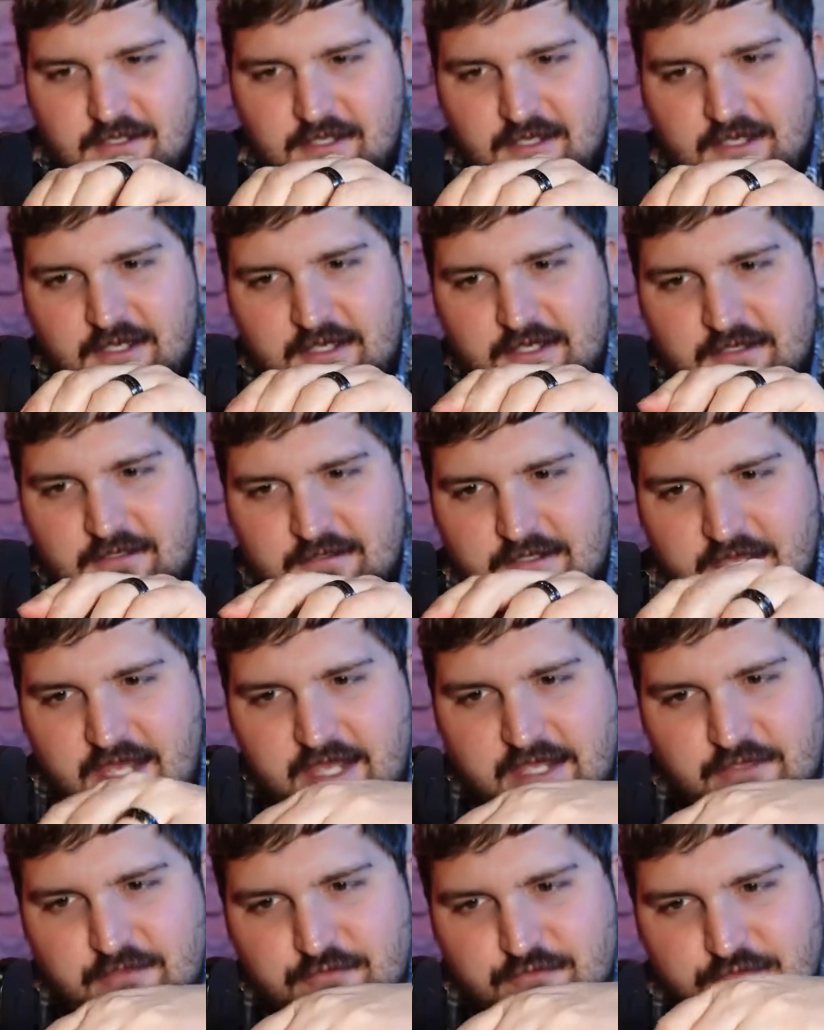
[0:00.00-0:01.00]

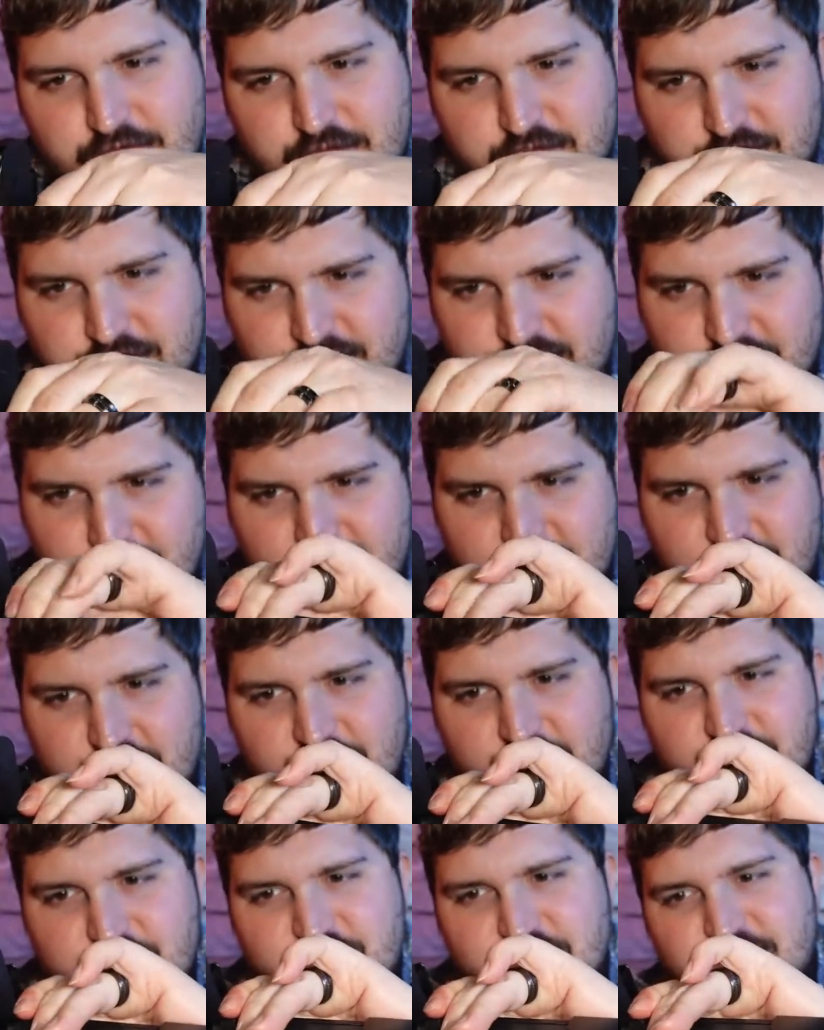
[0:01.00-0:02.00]
angle, you
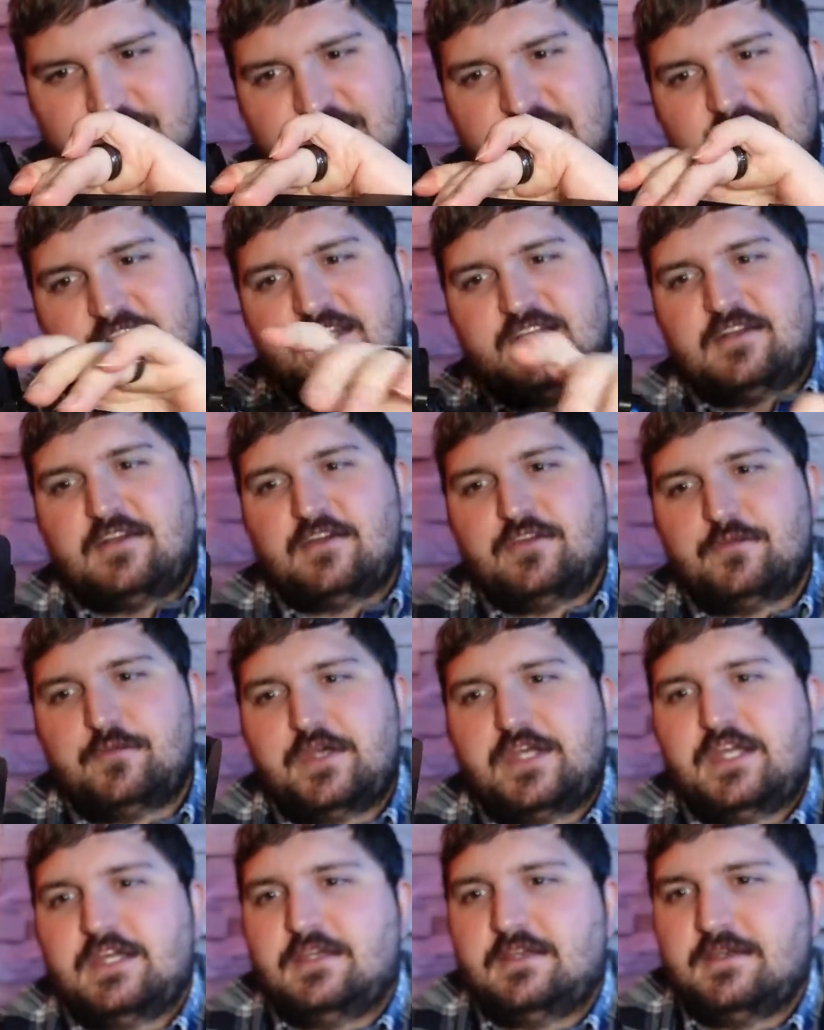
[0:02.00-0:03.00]
can just tighten it all the
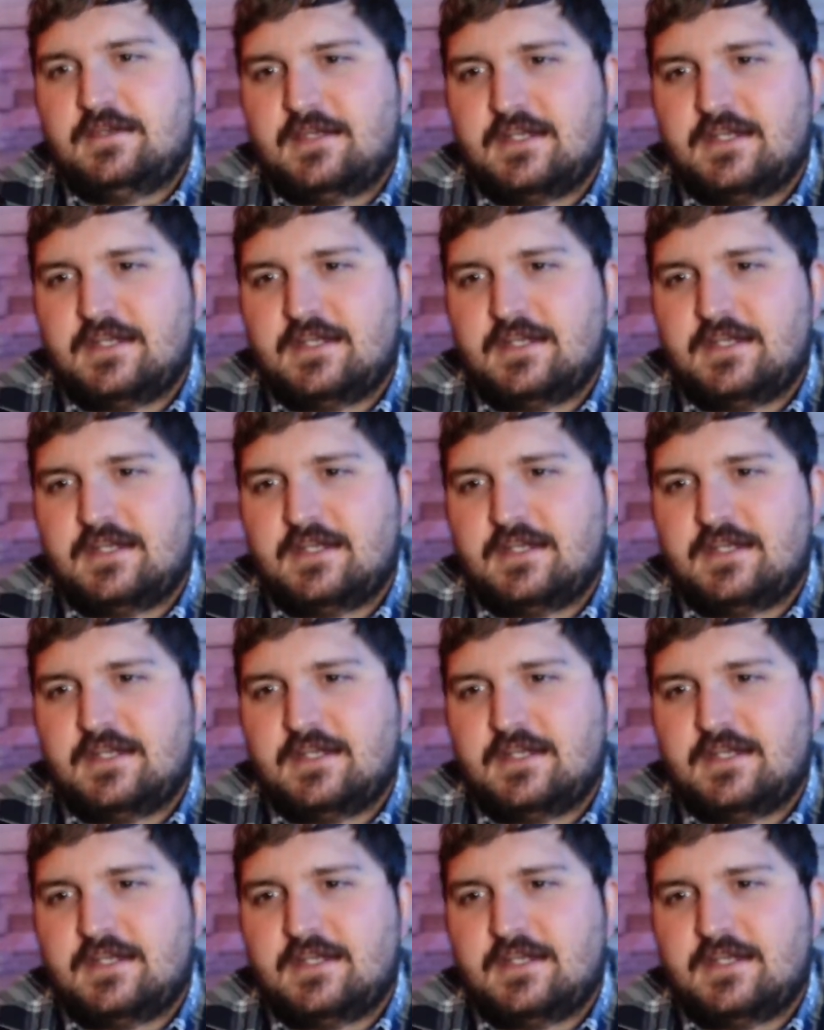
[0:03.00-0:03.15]
way,